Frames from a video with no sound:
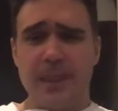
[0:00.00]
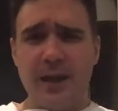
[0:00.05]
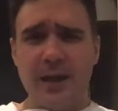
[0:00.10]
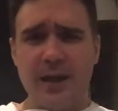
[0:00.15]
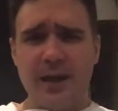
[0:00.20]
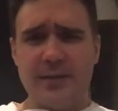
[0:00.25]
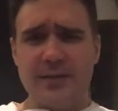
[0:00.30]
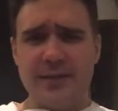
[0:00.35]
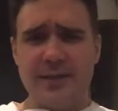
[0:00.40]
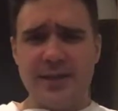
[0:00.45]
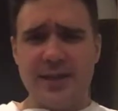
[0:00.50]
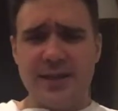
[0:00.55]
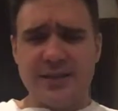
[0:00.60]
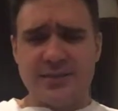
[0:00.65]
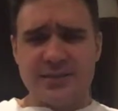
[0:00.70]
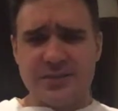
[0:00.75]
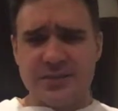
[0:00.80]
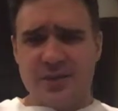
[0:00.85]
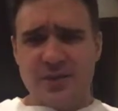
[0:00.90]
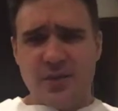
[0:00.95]
on the
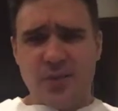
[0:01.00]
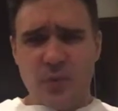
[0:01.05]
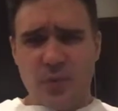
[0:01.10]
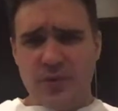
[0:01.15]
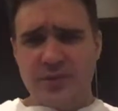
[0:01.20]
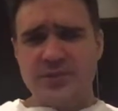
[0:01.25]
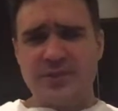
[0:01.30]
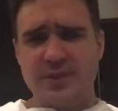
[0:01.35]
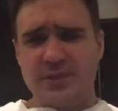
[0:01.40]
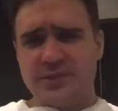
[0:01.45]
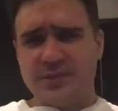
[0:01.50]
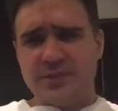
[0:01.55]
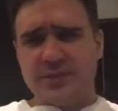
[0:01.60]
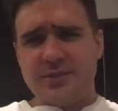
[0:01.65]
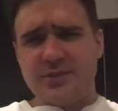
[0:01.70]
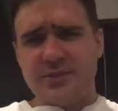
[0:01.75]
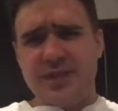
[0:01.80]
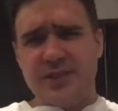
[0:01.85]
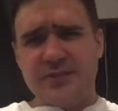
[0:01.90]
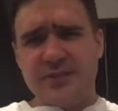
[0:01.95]
test. What is
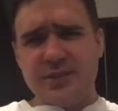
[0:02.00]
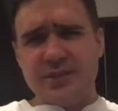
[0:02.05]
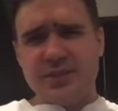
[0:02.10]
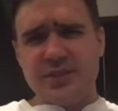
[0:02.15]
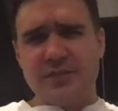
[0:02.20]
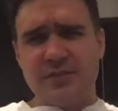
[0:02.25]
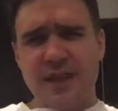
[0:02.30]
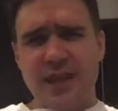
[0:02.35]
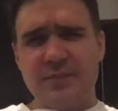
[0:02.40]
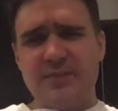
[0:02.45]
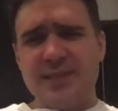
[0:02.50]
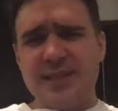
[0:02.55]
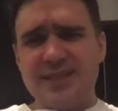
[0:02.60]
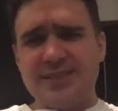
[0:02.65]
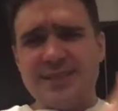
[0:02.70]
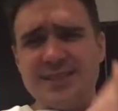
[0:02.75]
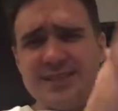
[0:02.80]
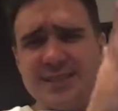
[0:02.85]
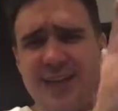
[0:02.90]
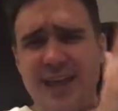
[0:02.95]
Aristotle's definition of
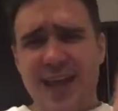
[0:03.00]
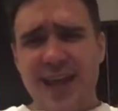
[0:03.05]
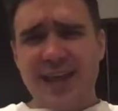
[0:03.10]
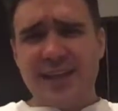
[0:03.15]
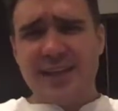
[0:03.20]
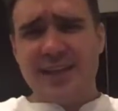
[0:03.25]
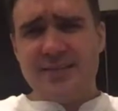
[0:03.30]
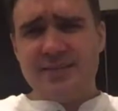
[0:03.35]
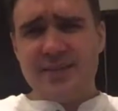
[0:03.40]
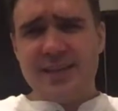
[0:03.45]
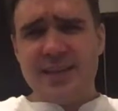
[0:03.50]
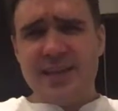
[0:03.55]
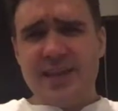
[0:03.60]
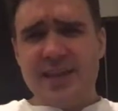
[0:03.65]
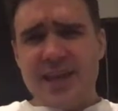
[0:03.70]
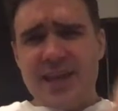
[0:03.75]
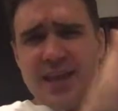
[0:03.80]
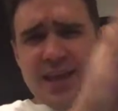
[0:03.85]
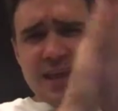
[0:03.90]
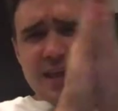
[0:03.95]
happiness? It's an activity
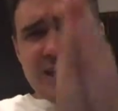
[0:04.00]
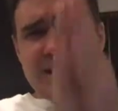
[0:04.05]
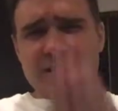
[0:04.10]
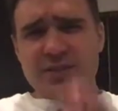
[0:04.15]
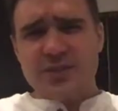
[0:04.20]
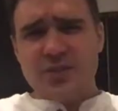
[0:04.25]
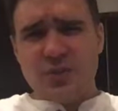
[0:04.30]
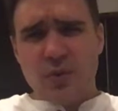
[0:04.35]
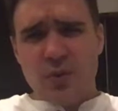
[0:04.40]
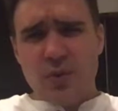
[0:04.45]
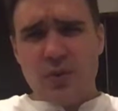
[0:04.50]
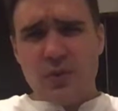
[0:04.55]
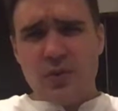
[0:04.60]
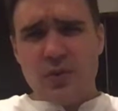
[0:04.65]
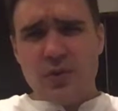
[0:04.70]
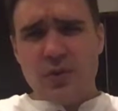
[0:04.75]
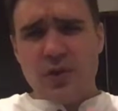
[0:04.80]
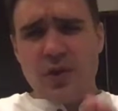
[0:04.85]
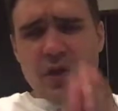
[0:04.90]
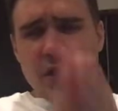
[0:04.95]
in the
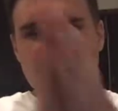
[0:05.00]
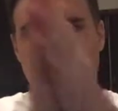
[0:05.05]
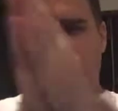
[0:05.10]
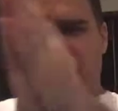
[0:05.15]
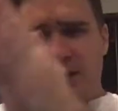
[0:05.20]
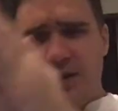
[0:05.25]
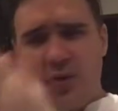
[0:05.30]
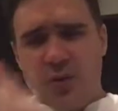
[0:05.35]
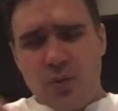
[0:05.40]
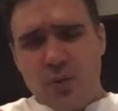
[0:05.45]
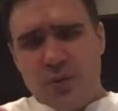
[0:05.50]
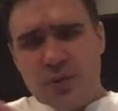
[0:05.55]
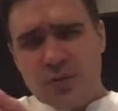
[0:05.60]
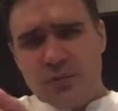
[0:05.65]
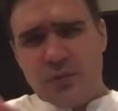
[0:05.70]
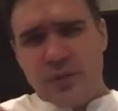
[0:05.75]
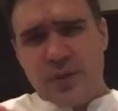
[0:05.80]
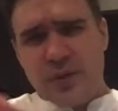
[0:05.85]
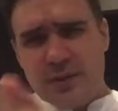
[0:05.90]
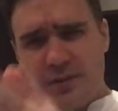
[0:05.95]
soul in
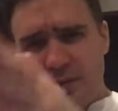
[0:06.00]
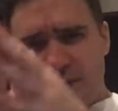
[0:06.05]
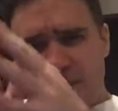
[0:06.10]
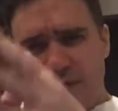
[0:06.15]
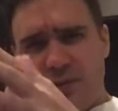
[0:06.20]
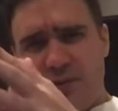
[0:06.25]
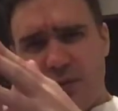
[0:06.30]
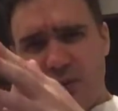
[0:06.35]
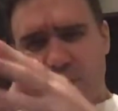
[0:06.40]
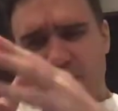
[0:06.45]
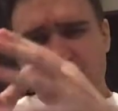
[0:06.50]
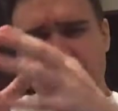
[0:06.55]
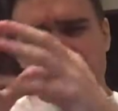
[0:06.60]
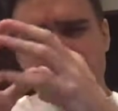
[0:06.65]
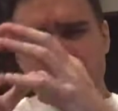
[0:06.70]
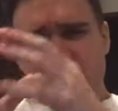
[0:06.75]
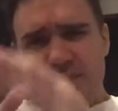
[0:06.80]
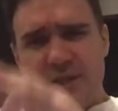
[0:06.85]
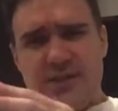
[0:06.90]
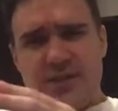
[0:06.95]
accord with in accord with
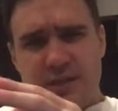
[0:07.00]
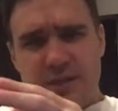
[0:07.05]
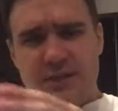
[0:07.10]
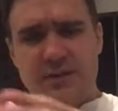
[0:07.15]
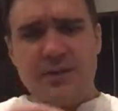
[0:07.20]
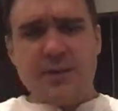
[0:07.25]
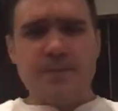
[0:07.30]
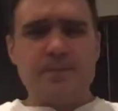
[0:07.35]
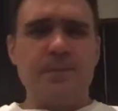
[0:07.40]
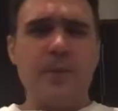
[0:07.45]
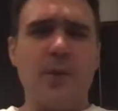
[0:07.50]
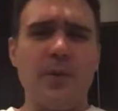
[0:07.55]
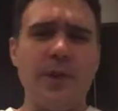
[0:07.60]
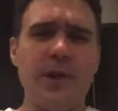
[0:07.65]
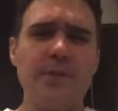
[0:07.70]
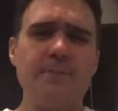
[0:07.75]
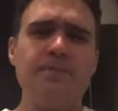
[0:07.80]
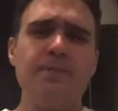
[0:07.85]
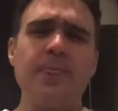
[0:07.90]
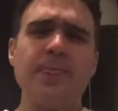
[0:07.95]
reason.
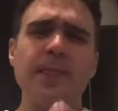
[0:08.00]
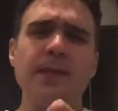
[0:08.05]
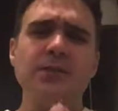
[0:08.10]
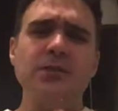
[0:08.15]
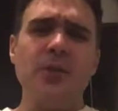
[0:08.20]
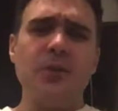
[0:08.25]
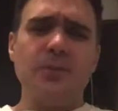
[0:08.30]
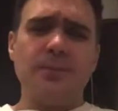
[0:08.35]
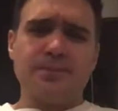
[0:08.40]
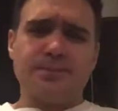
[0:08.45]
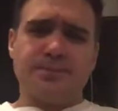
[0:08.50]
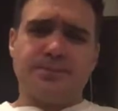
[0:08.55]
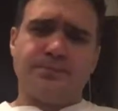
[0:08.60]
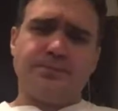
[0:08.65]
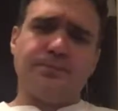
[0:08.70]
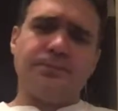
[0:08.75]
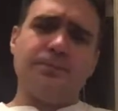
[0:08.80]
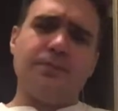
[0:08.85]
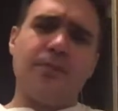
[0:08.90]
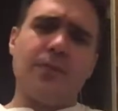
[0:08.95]
Okay, so
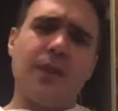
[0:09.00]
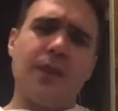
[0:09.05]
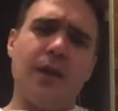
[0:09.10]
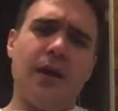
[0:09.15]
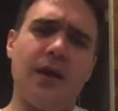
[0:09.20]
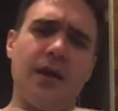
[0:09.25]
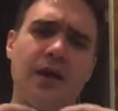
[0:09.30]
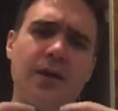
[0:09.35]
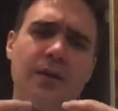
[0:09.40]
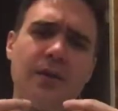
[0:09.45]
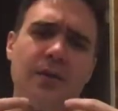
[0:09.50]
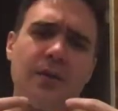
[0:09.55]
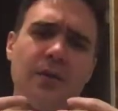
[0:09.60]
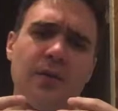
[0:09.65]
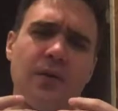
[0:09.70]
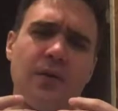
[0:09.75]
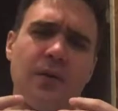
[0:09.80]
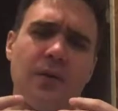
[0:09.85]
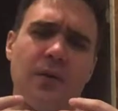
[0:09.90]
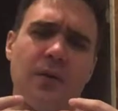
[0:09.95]
uh,
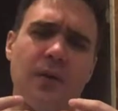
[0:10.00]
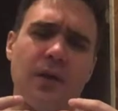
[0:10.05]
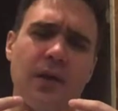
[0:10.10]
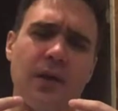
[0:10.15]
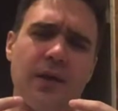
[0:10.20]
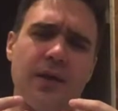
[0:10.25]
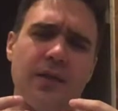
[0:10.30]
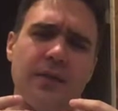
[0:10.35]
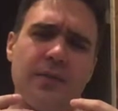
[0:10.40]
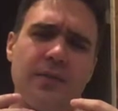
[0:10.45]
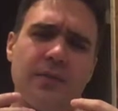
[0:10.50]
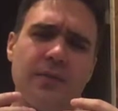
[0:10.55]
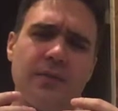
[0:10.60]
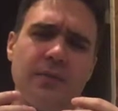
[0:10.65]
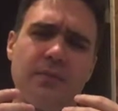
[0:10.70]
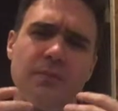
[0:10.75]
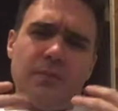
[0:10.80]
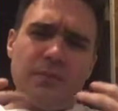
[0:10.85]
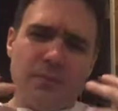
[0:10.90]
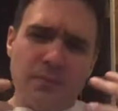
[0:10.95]
uh,
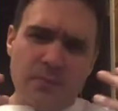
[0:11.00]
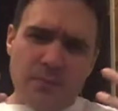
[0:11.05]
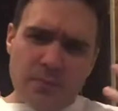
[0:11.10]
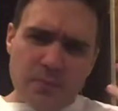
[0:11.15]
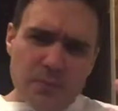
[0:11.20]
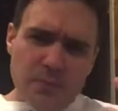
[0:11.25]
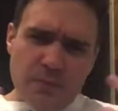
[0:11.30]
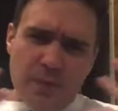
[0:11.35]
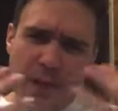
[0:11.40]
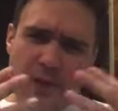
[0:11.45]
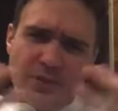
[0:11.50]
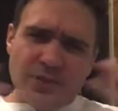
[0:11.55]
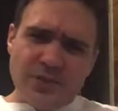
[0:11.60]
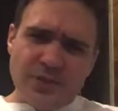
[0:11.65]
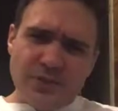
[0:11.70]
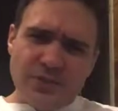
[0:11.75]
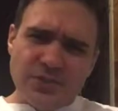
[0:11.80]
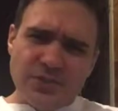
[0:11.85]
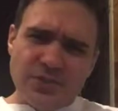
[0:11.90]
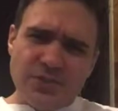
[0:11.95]

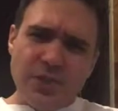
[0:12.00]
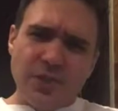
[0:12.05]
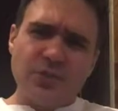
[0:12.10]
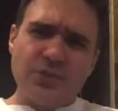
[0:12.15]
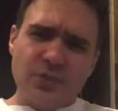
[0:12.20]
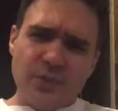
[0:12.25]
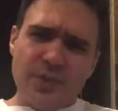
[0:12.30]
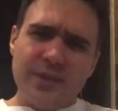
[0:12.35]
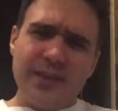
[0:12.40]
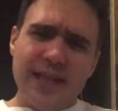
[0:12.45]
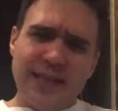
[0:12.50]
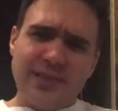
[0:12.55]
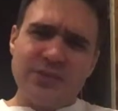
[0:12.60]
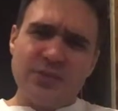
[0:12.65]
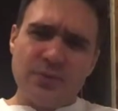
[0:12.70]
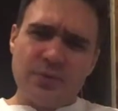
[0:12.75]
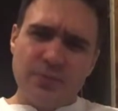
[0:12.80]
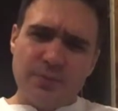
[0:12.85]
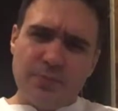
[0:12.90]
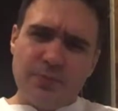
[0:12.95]
Aristotle starts with that
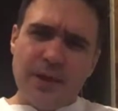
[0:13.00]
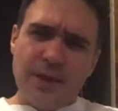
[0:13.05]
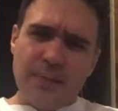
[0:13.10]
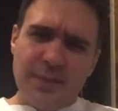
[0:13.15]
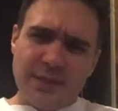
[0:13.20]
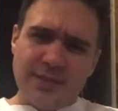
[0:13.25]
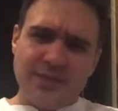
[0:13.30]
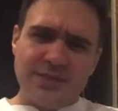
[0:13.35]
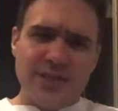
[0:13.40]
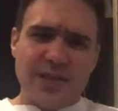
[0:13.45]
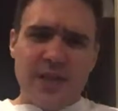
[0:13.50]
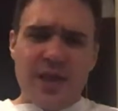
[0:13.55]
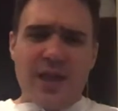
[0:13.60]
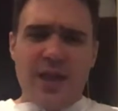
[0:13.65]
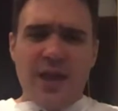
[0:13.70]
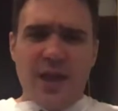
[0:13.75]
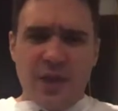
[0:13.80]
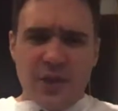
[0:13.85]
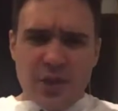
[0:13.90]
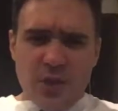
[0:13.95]
sort of premise.
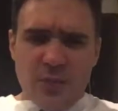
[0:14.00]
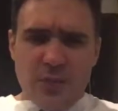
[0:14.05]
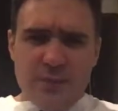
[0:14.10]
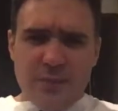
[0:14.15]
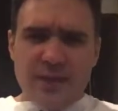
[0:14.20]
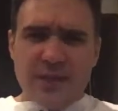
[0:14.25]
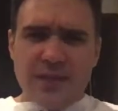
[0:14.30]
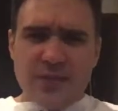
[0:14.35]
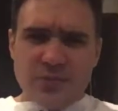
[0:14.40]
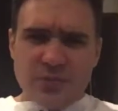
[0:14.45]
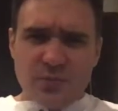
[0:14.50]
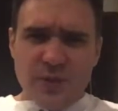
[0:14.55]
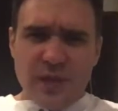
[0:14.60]
A human being is a